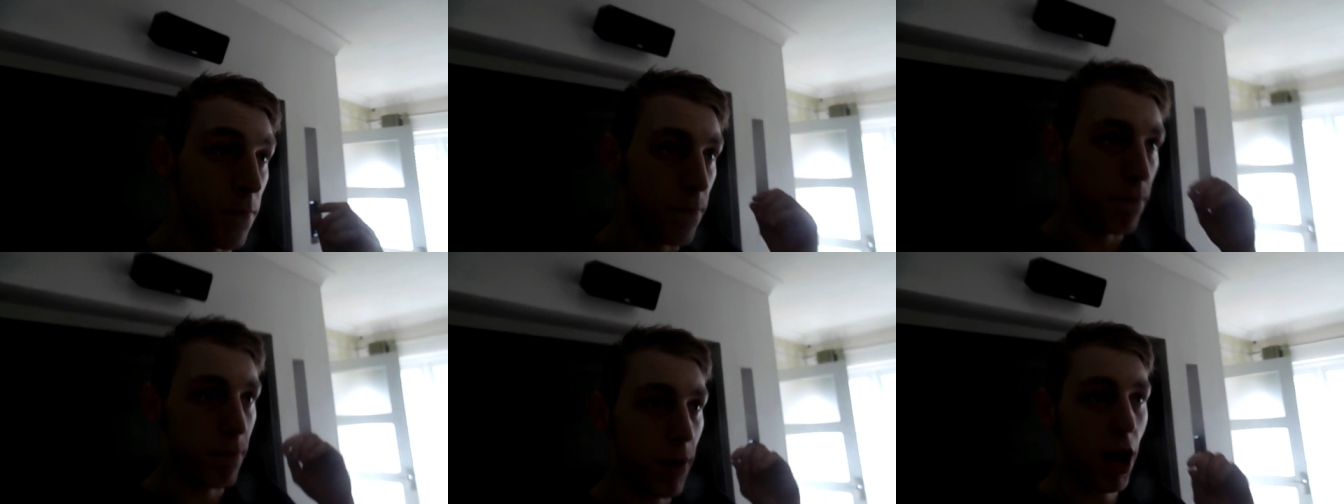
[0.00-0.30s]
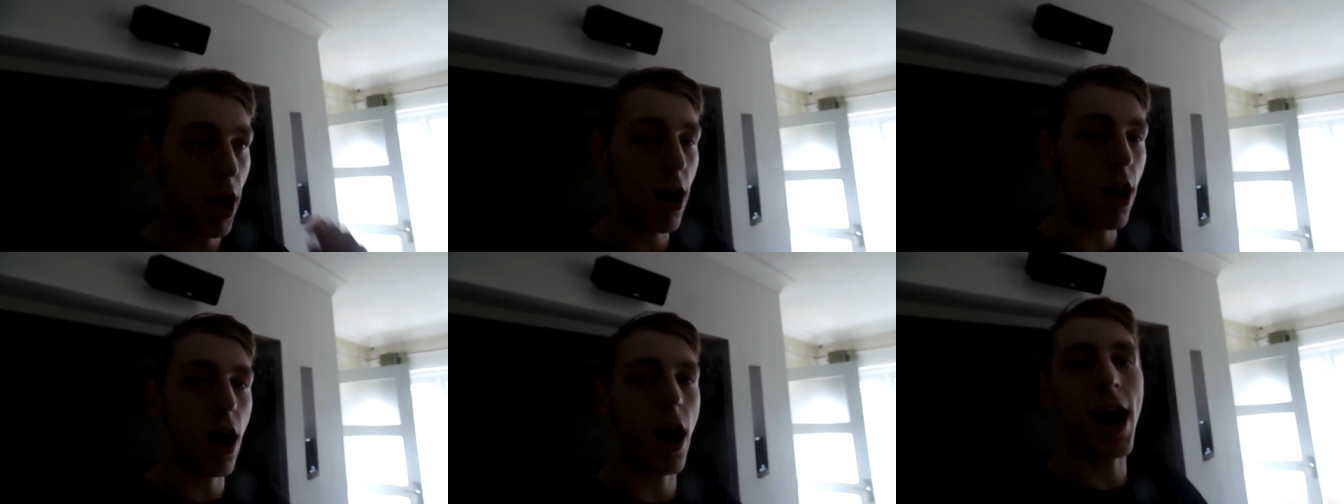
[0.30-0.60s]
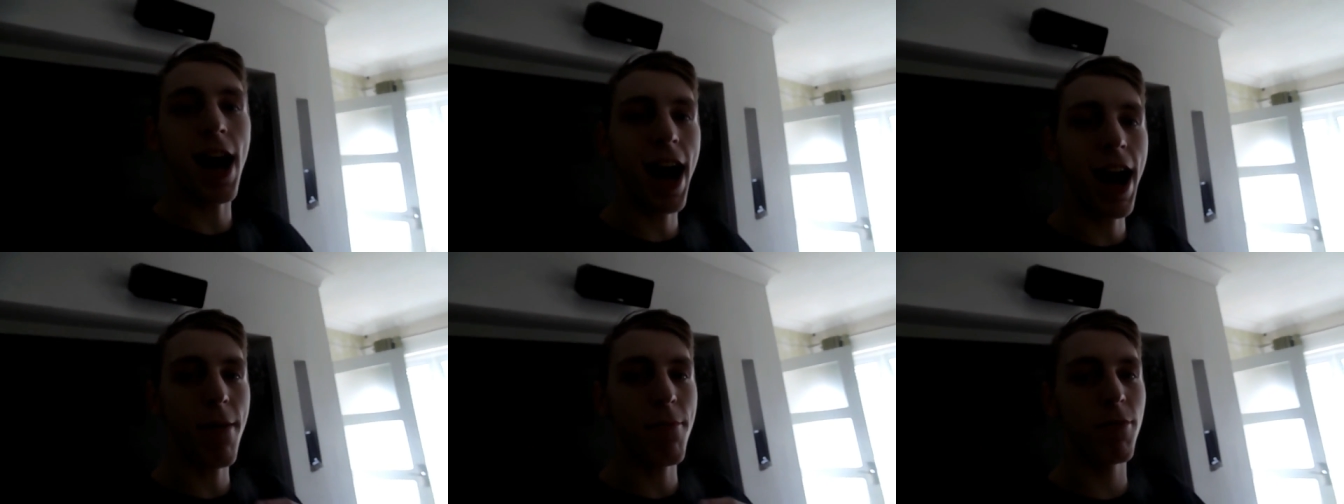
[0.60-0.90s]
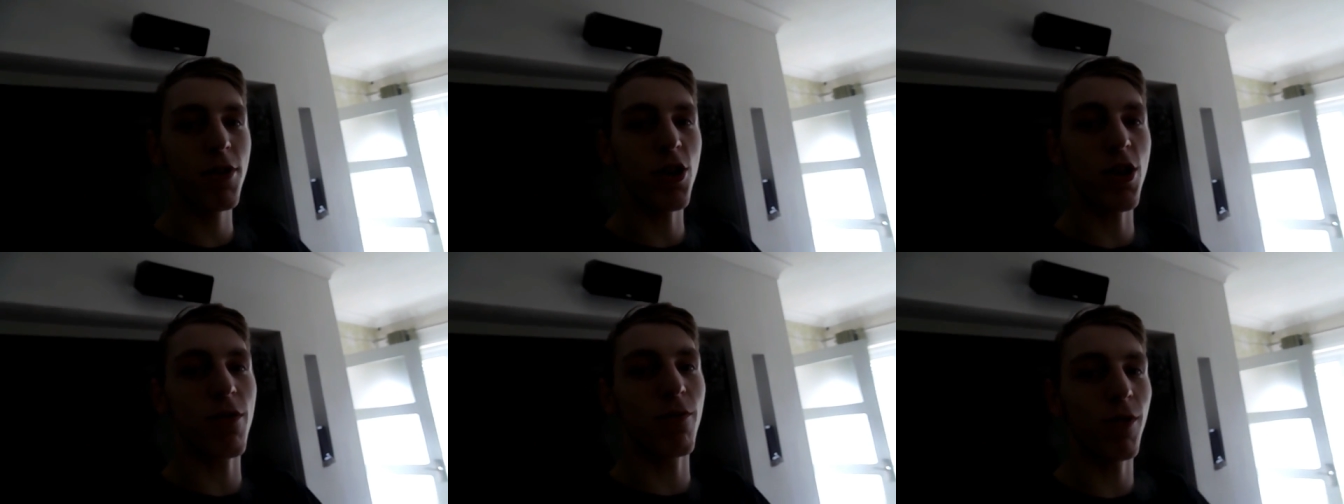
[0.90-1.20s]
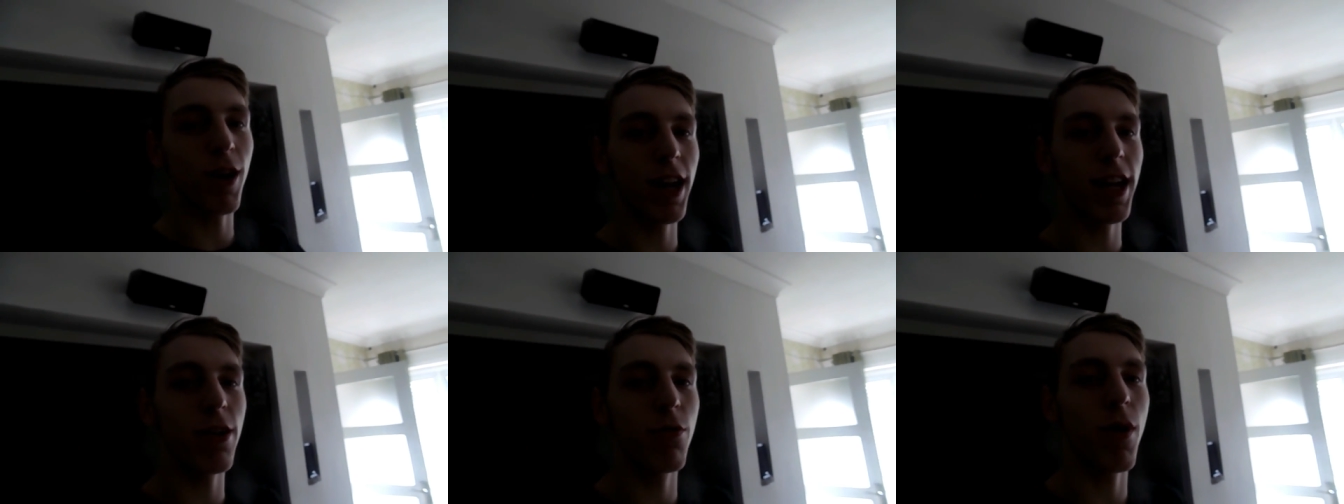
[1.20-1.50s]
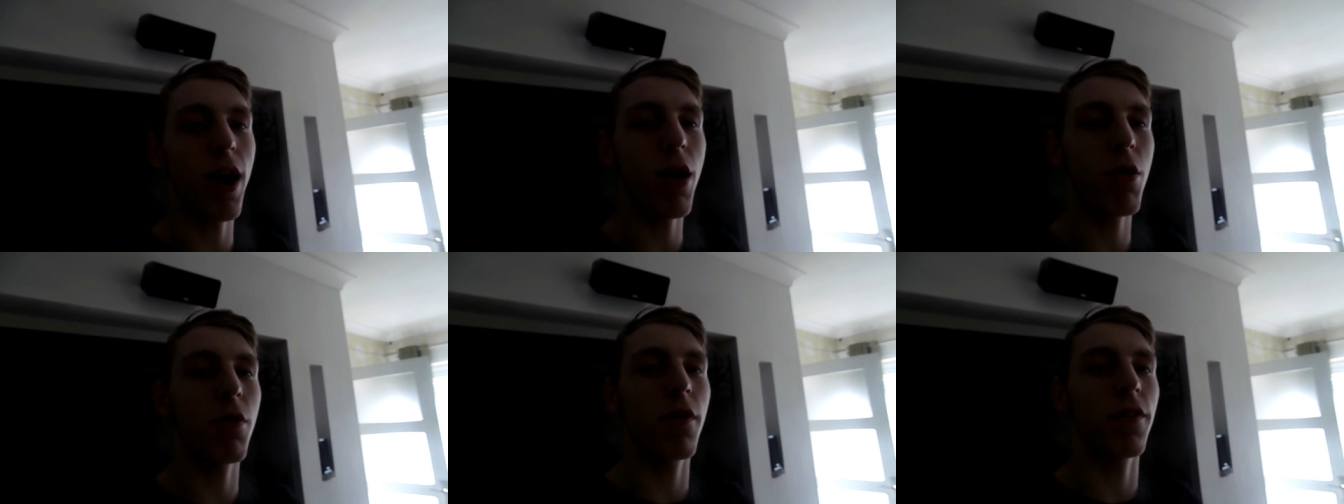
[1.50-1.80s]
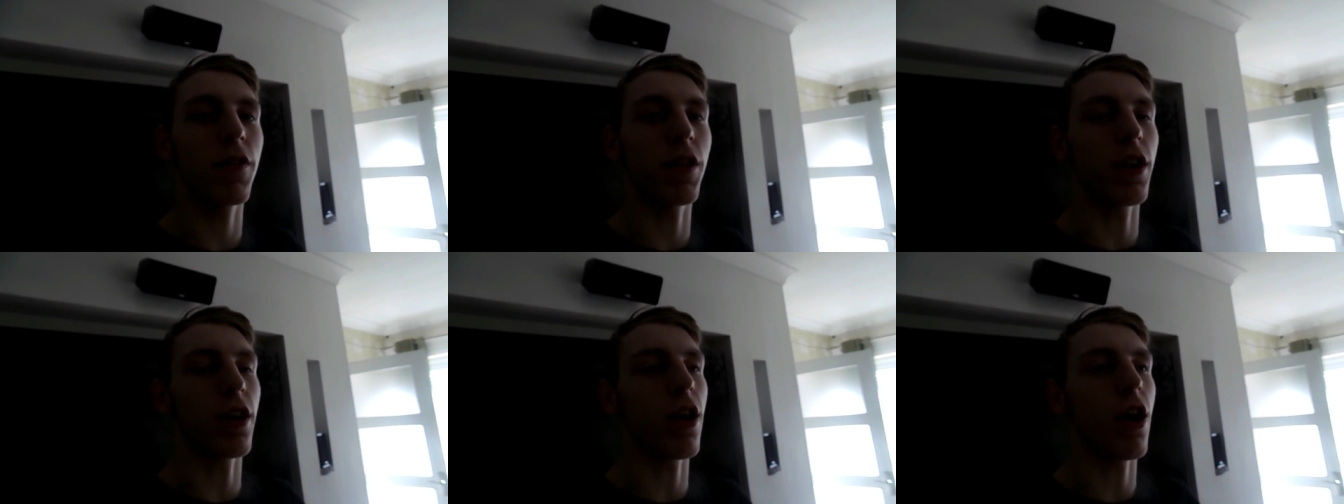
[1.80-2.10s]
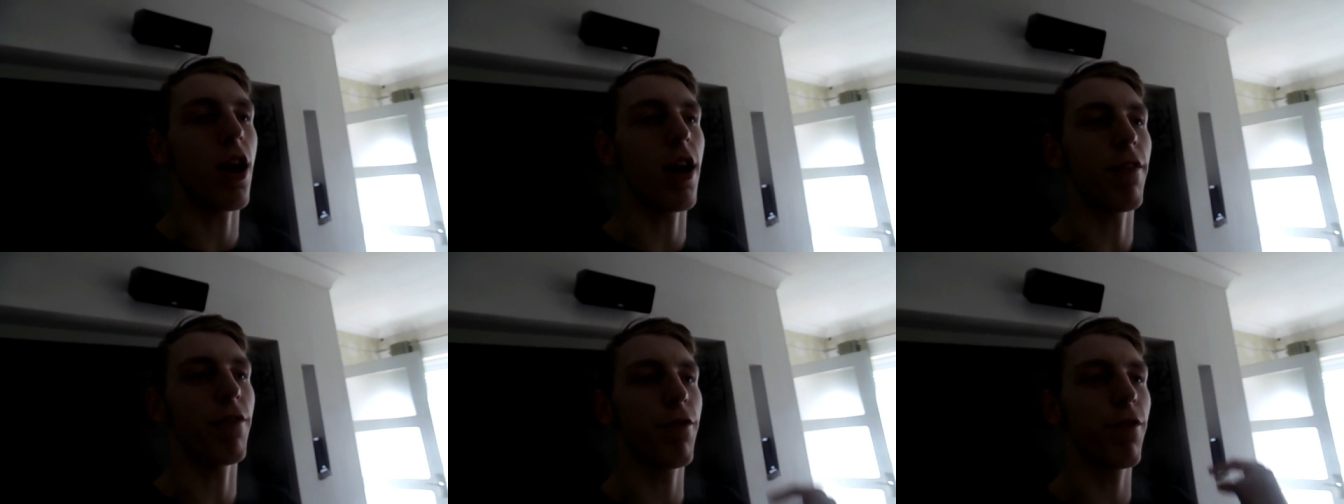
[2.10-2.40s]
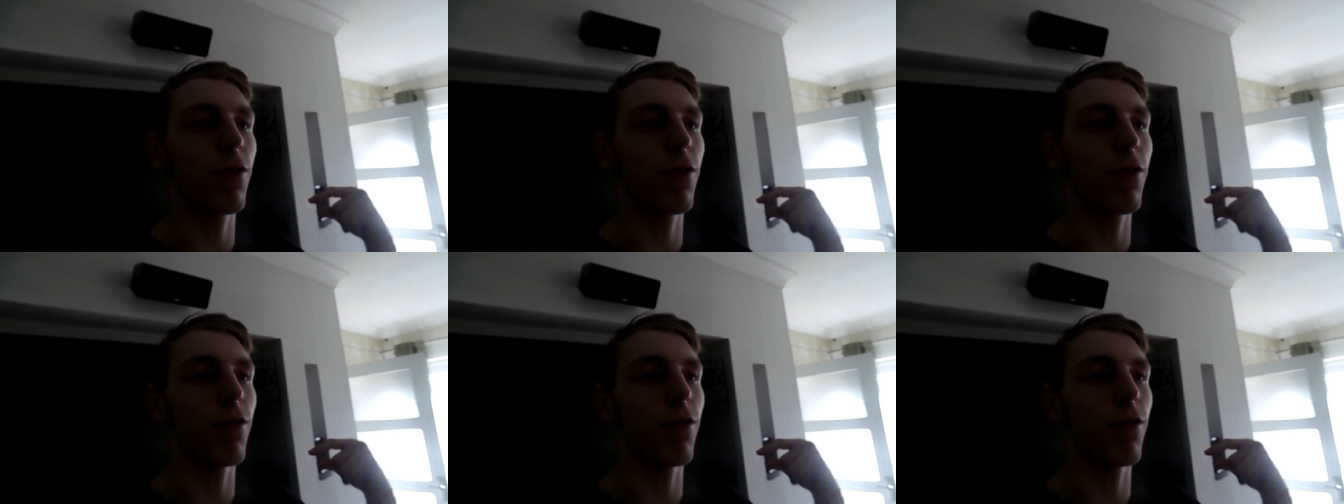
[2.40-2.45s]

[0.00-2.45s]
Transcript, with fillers: But I am doing really well with the knife,